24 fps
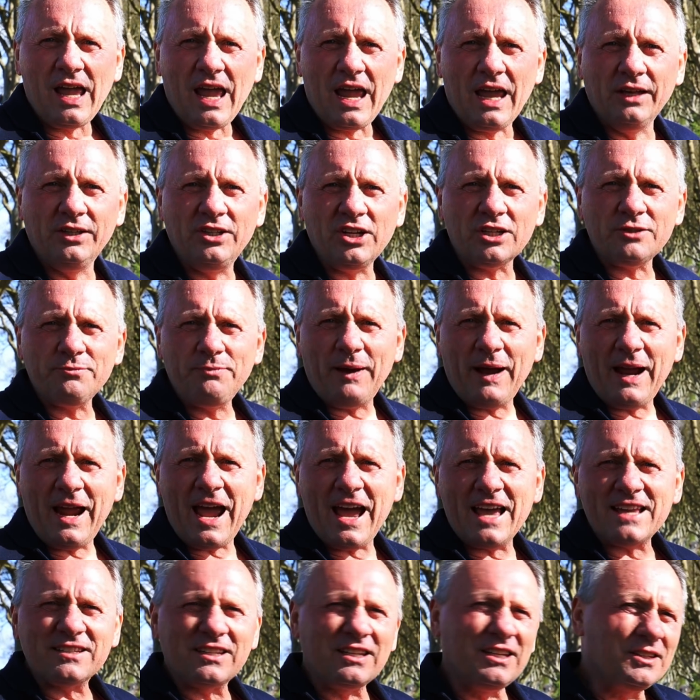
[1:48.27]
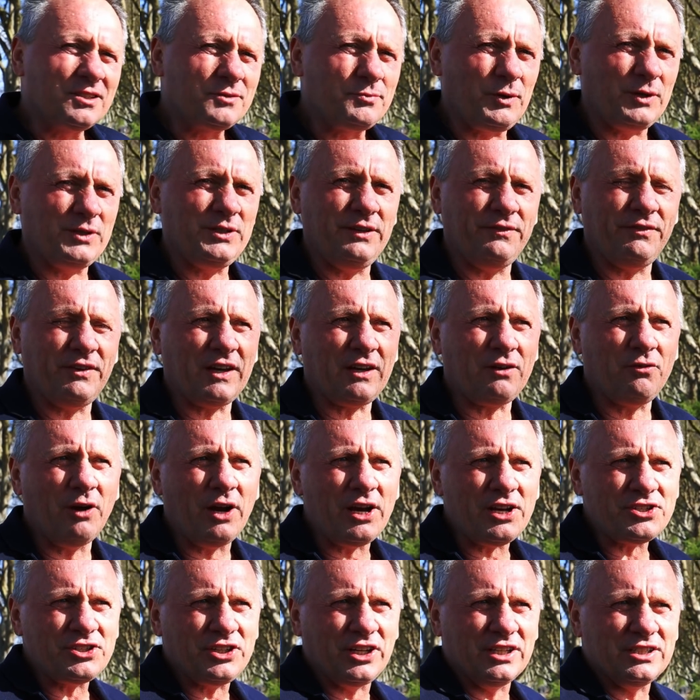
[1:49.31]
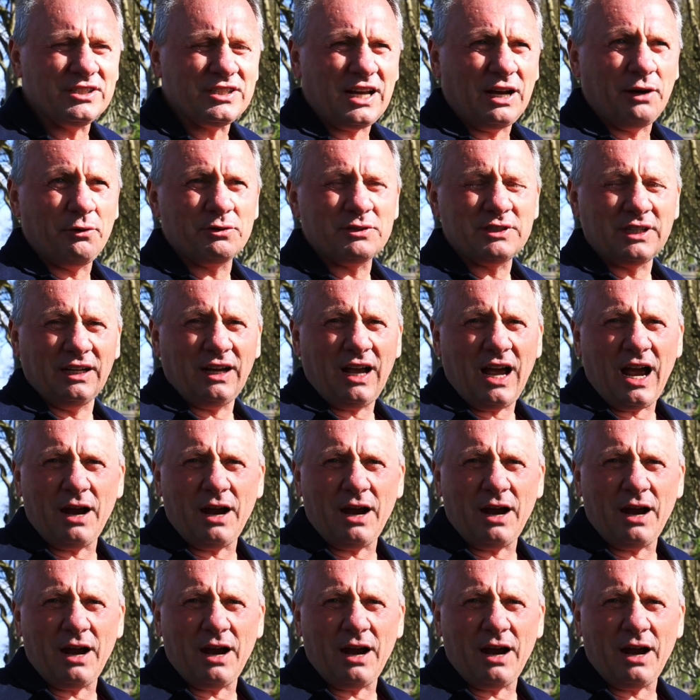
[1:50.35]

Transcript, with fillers: And just by asking specific questions, I, was, uh,